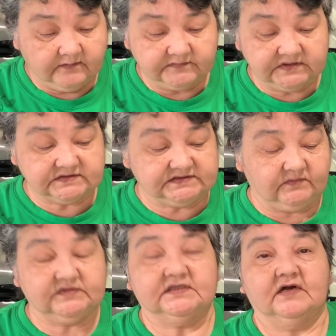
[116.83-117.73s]
This is
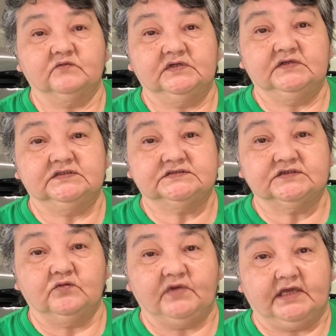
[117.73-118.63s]
something that we
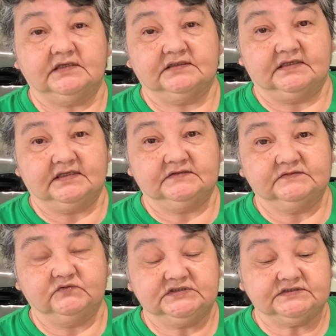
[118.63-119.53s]
still make and
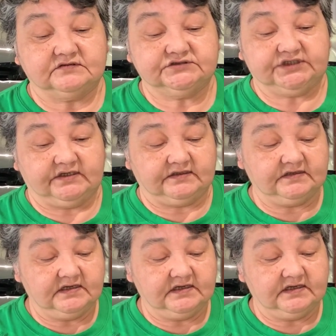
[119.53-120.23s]
we still share.